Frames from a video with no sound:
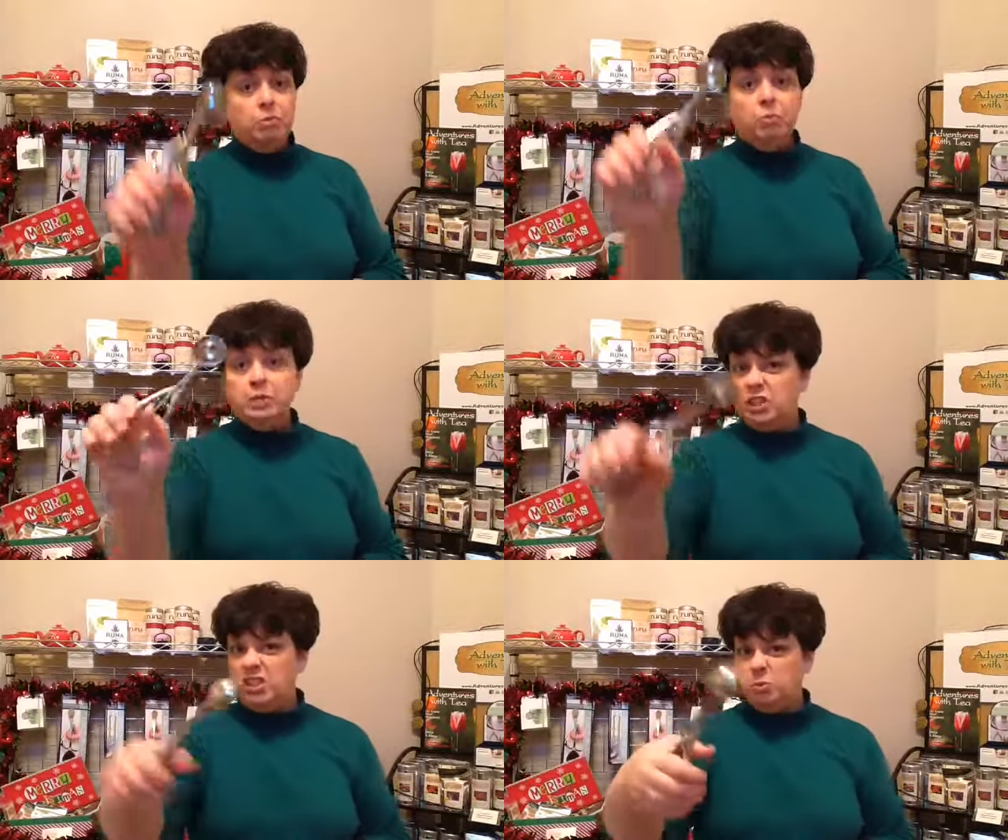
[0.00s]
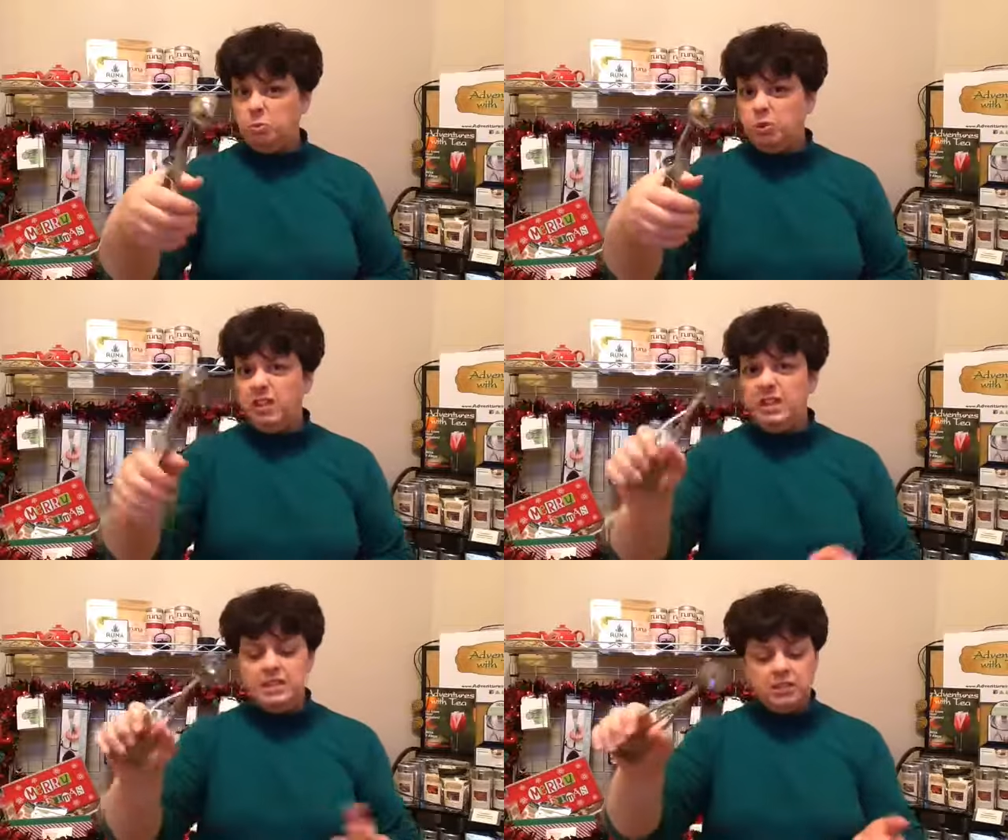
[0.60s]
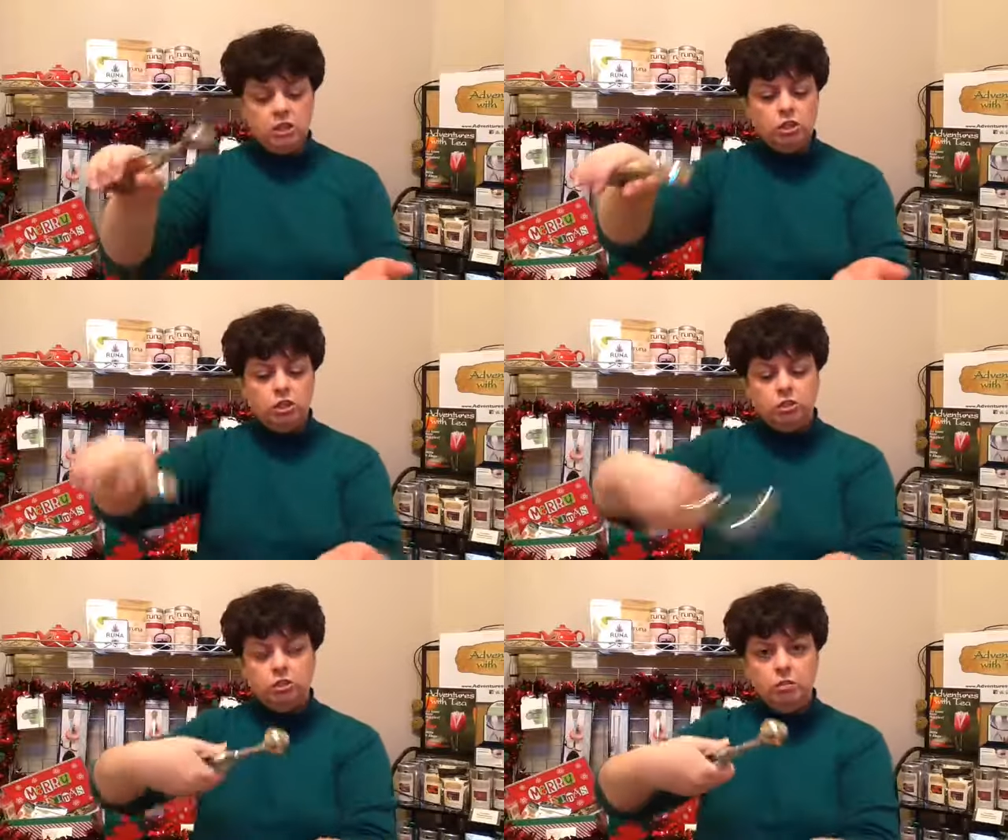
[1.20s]
which it's really easy, you
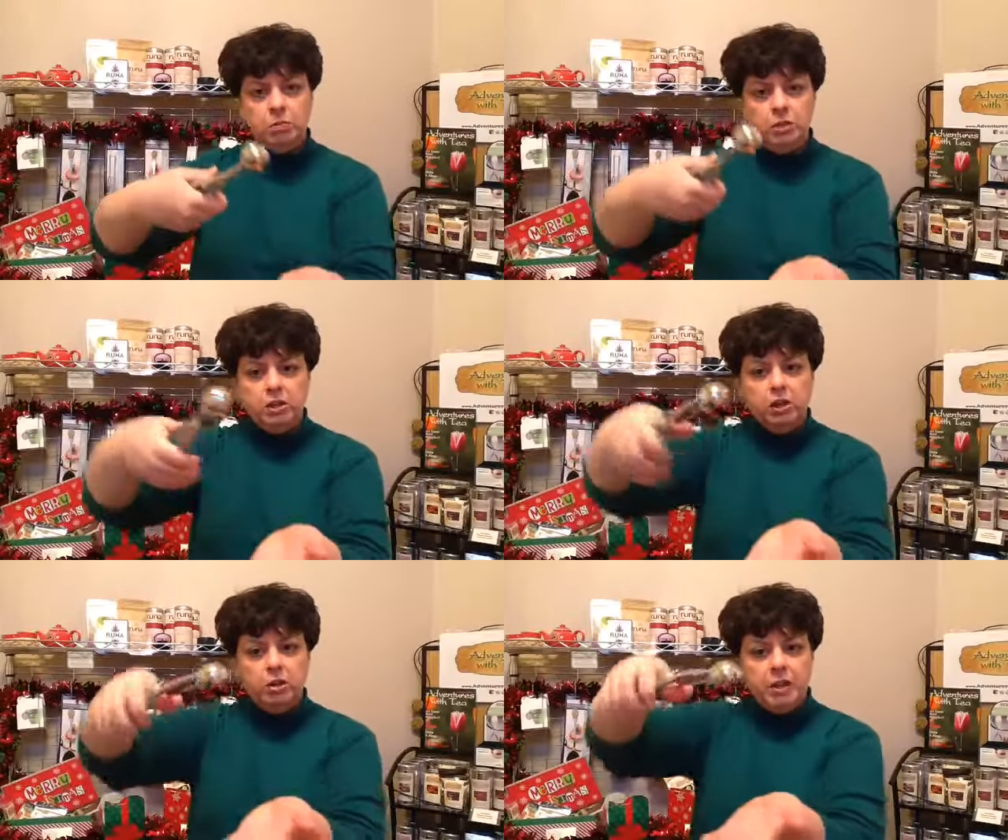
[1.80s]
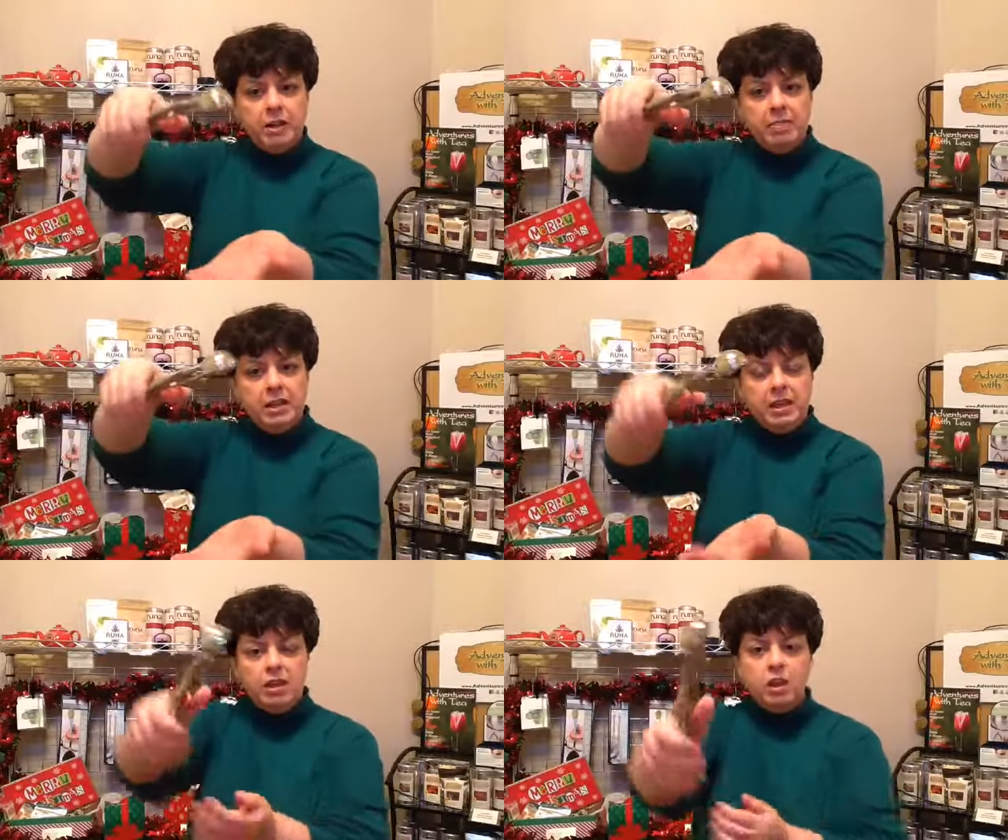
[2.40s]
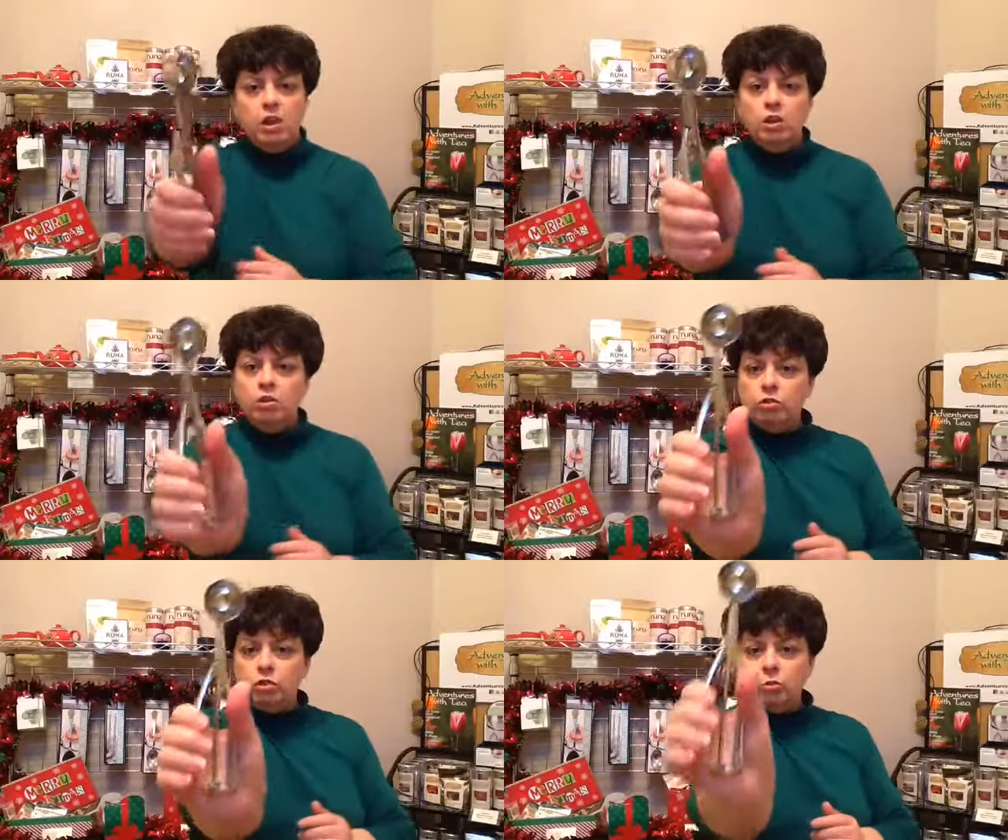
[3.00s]
just scoop the dough and then you
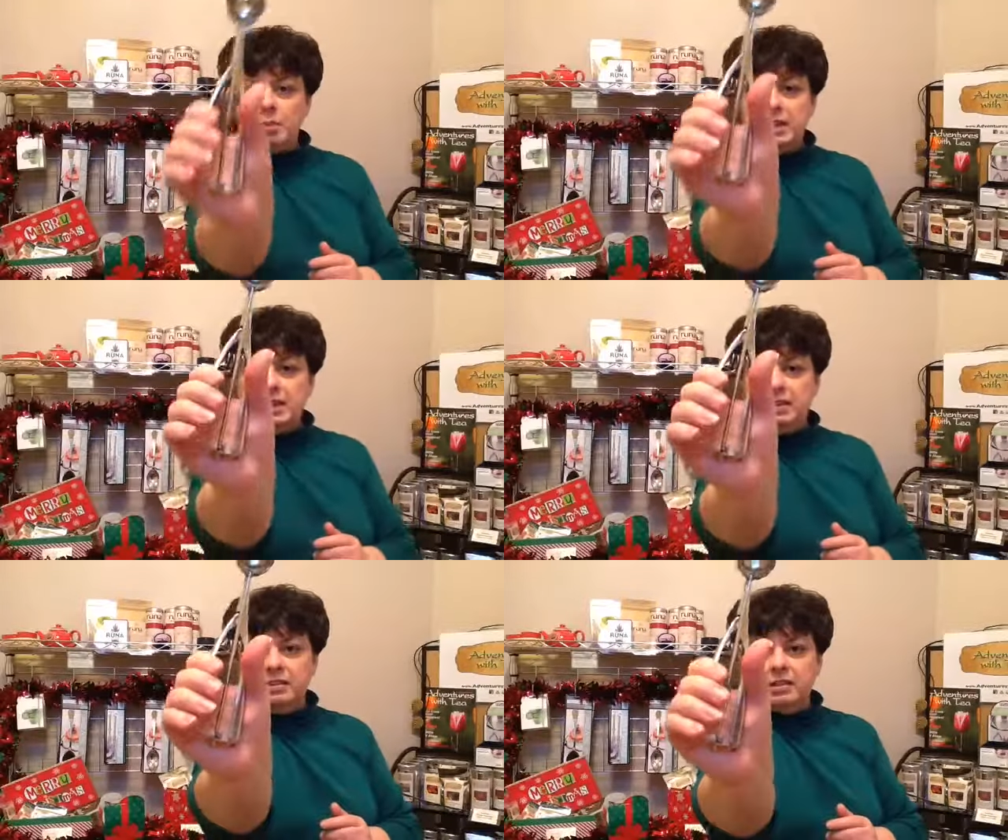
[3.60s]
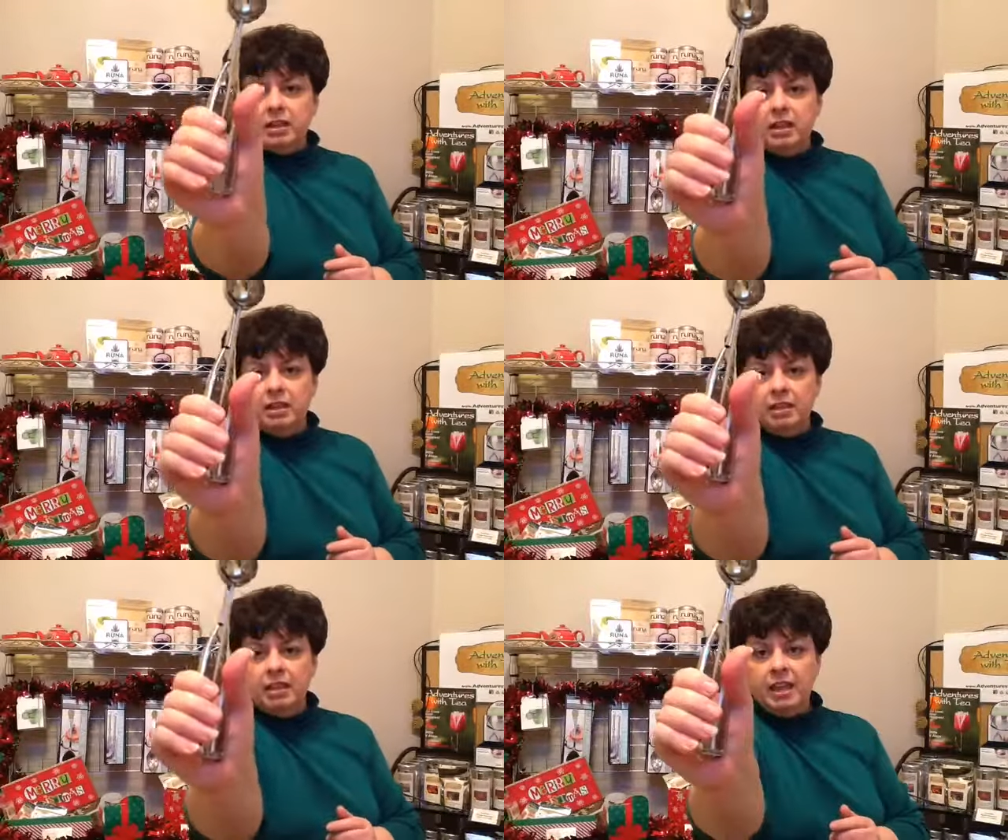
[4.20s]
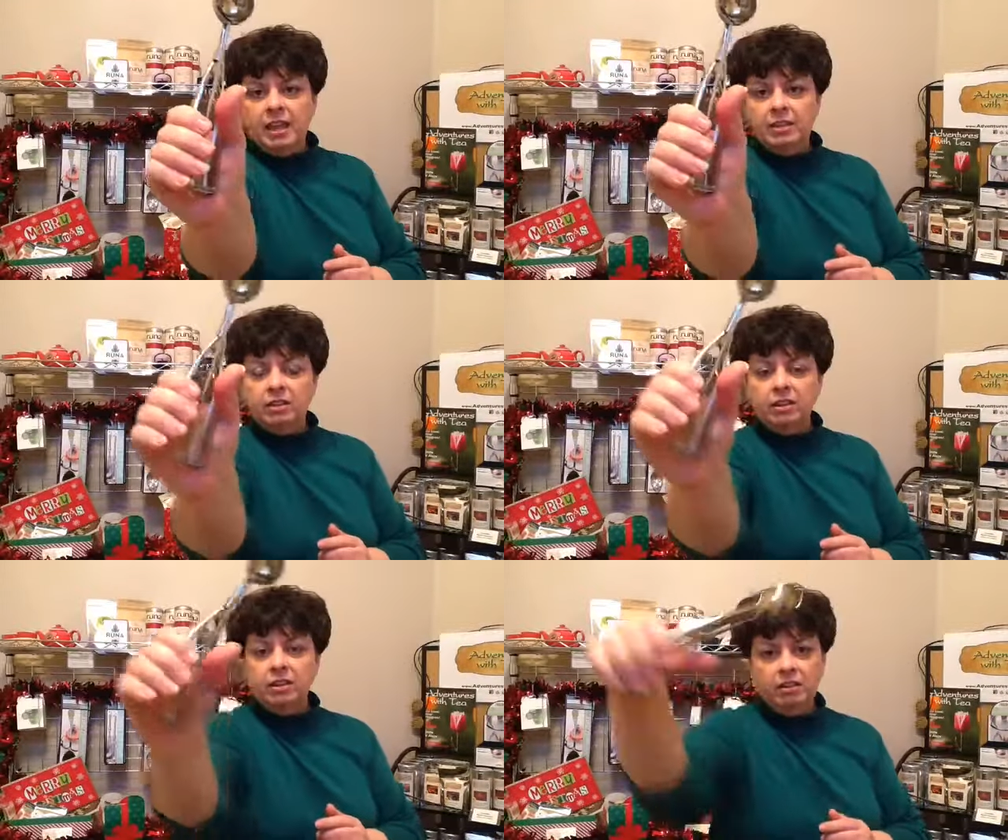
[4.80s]
squeeze the
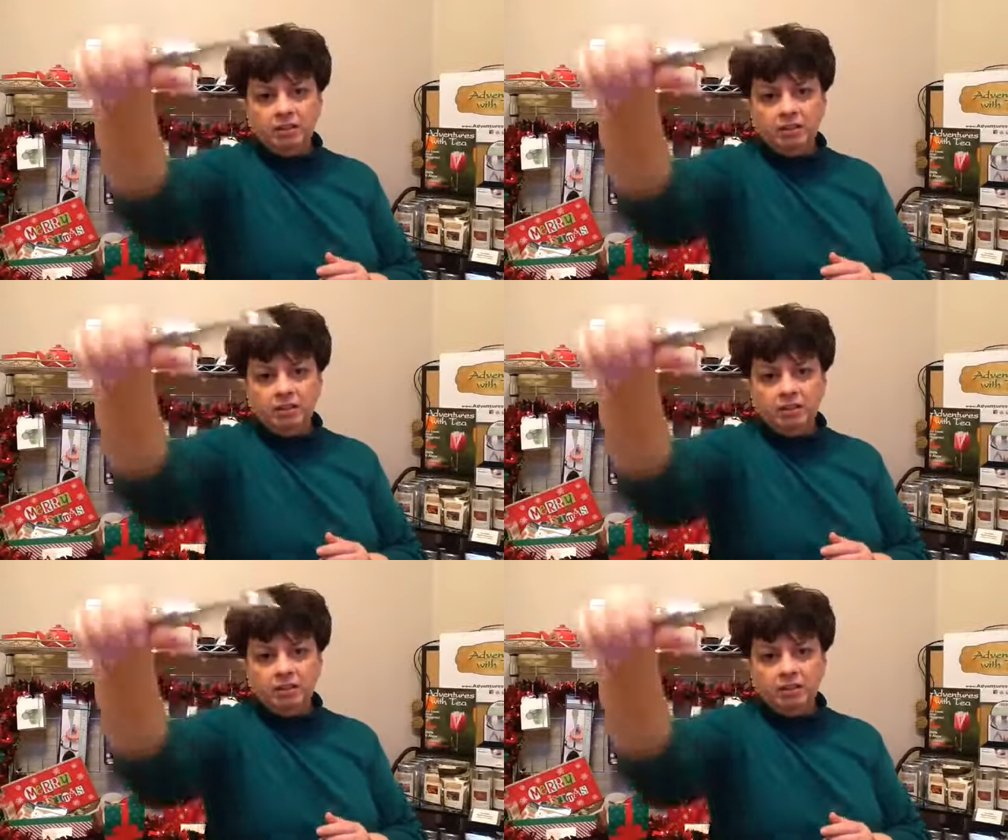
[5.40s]
handle,